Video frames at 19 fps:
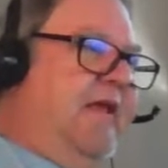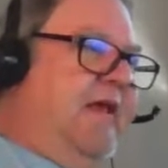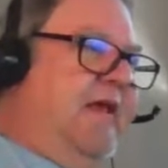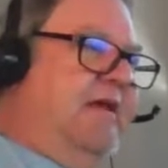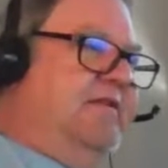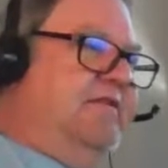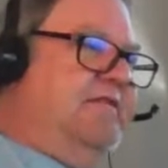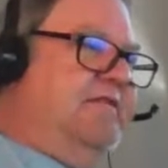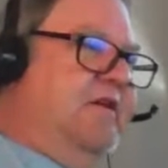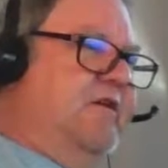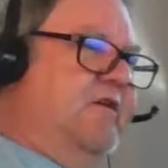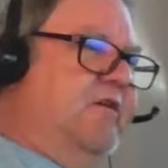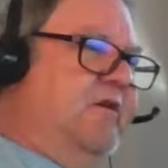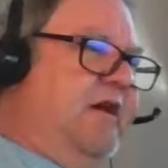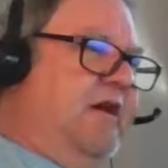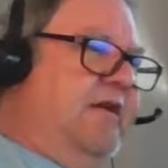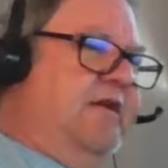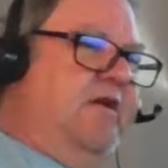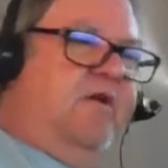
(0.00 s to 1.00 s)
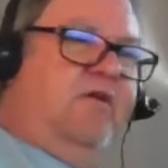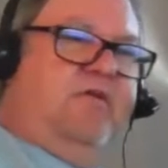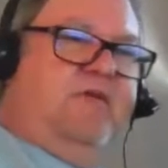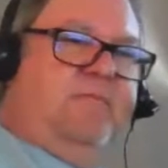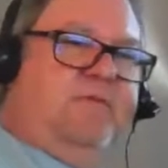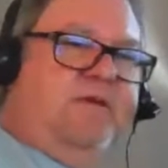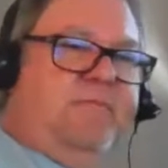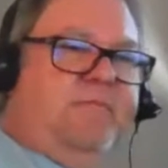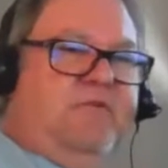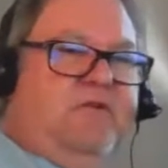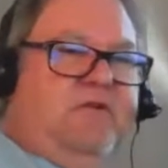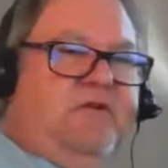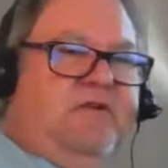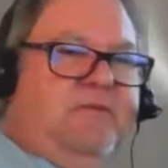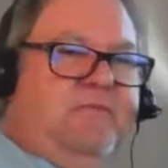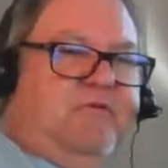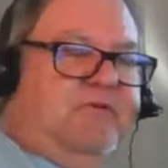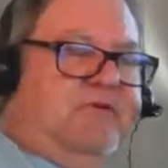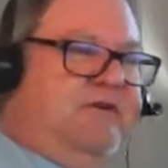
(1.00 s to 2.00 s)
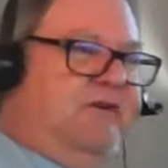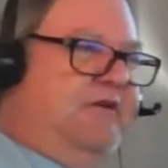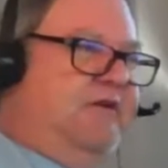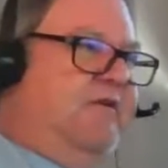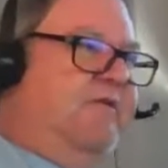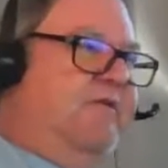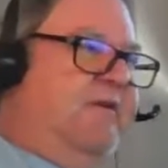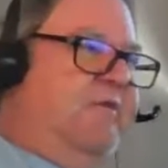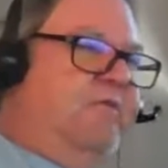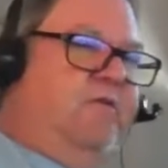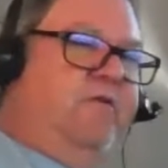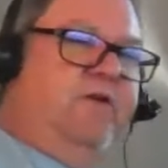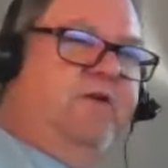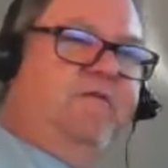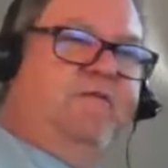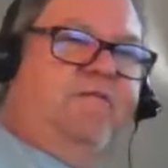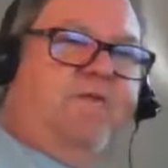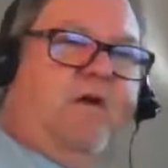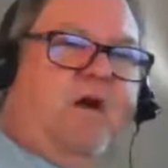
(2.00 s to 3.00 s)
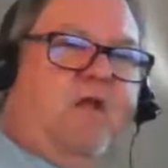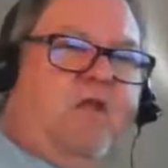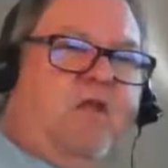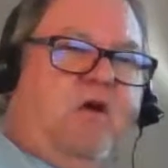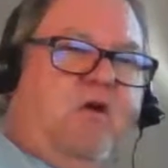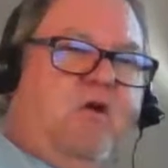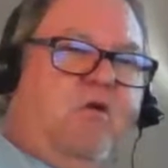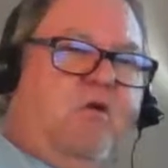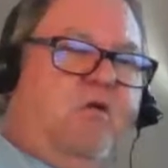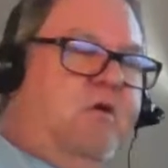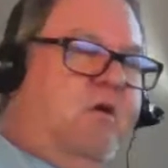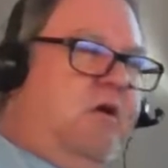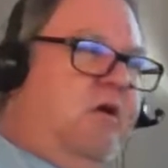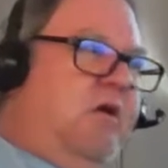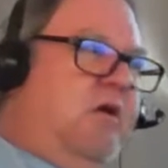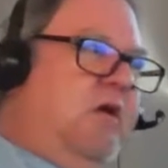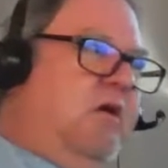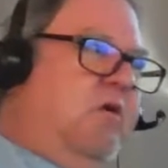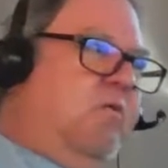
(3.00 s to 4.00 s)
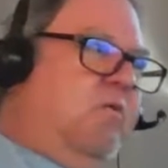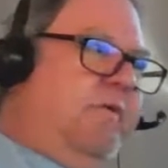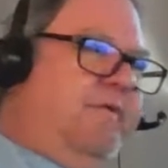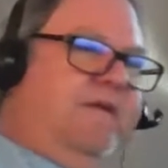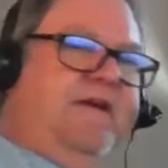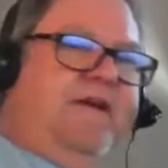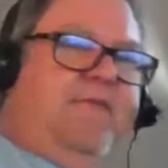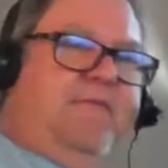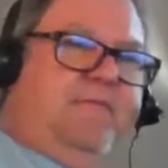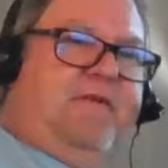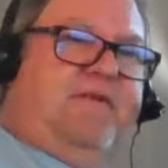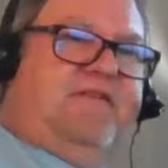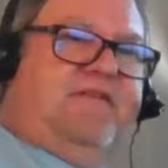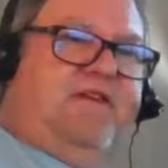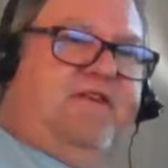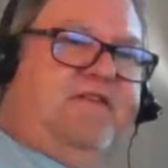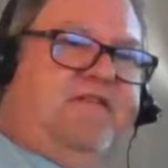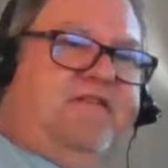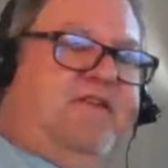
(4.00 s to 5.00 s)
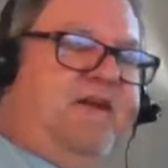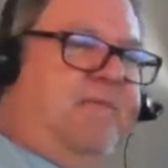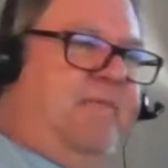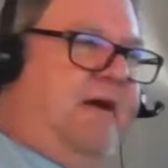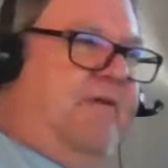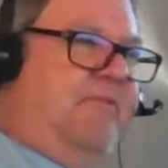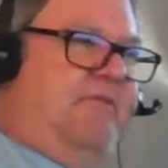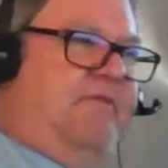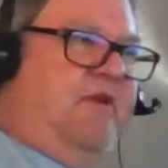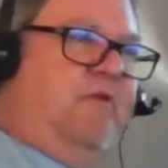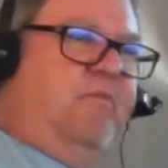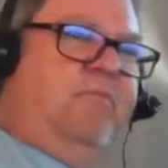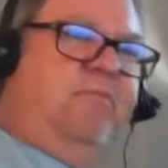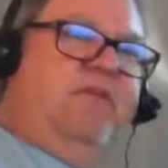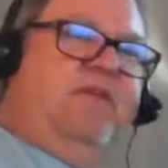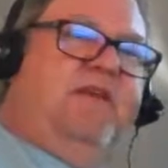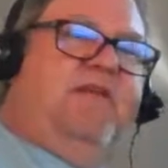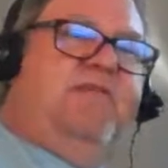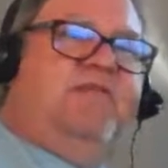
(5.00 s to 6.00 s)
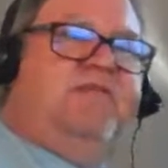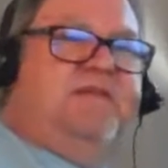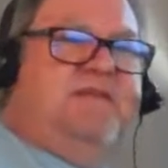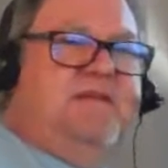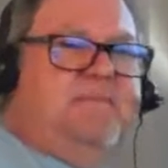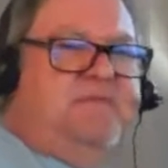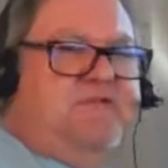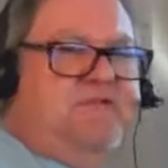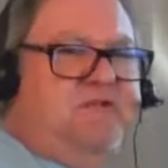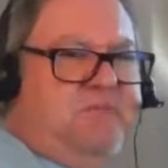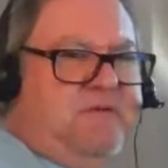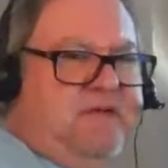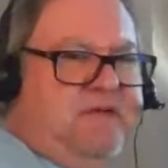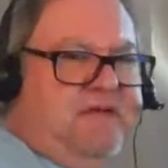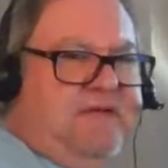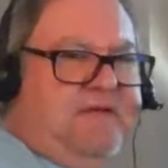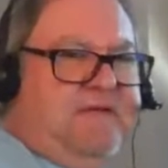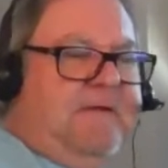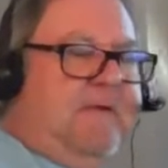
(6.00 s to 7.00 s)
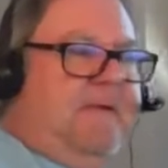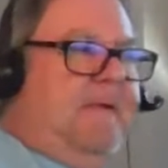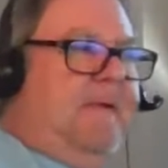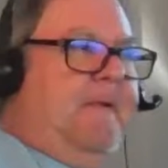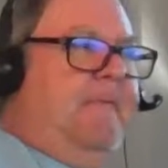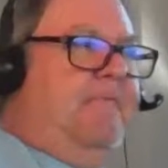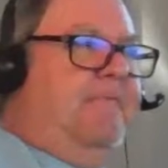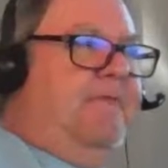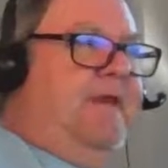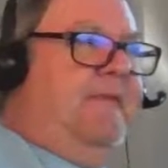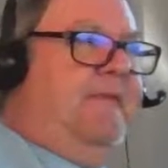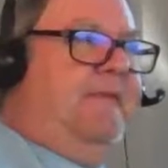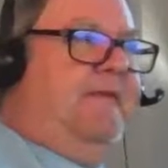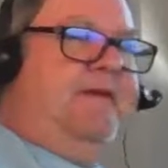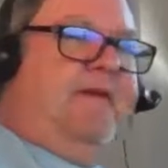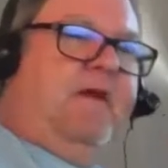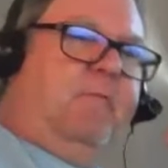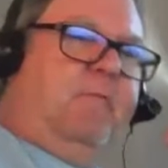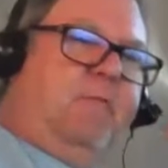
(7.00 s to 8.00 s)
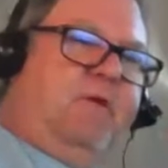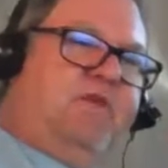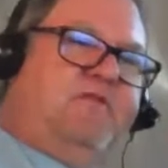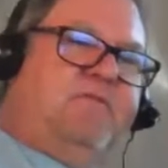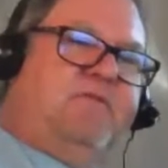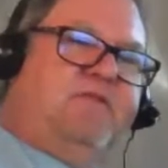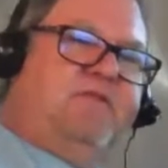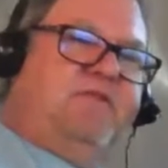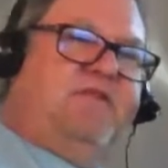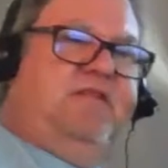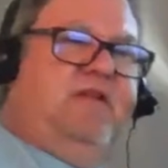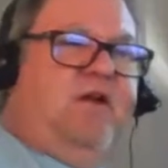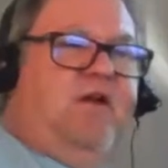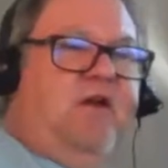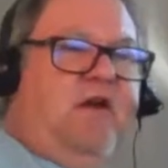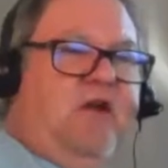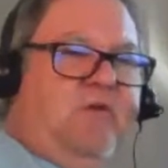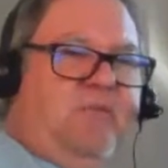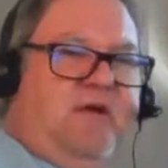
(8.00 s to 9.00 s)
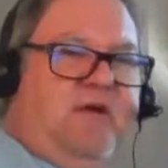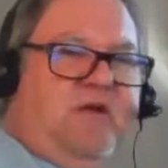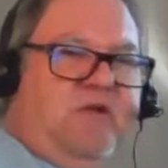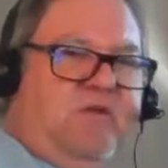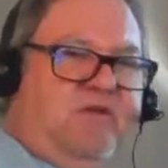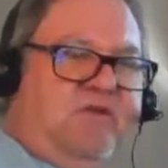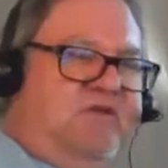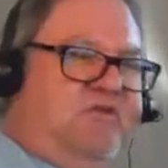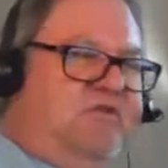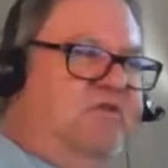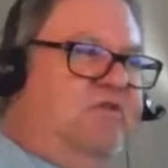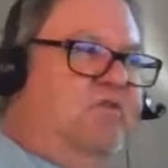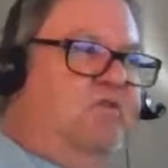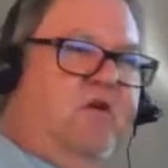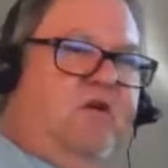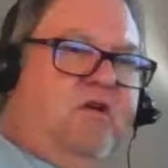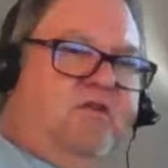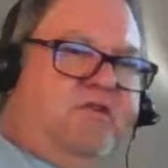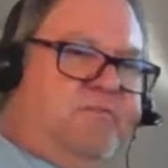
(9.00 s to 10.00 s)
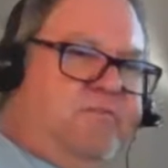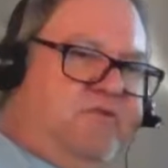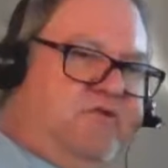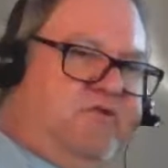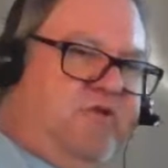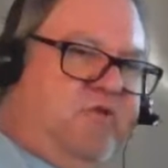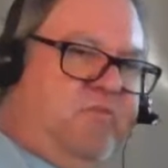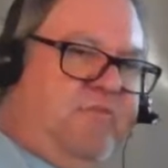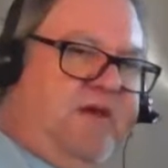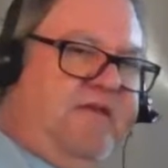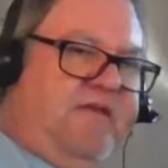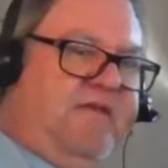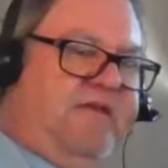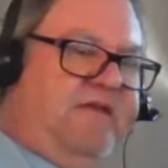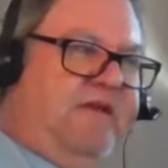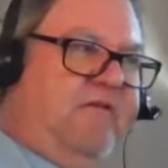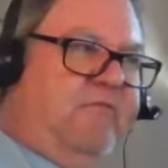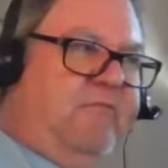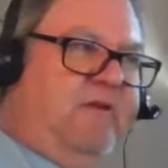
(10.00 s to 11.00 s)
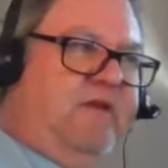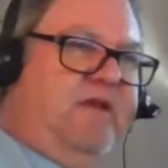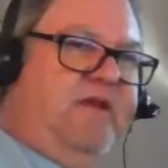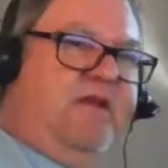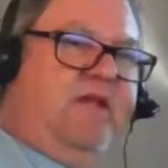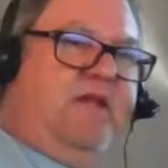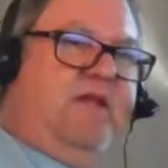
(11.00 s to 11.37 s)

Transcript: And so I know that people are liberal here, and they really follow what the government tells them. Their belief seems to be that the government is supposed to tell everybody what to do, and we're all supposed to obey the government.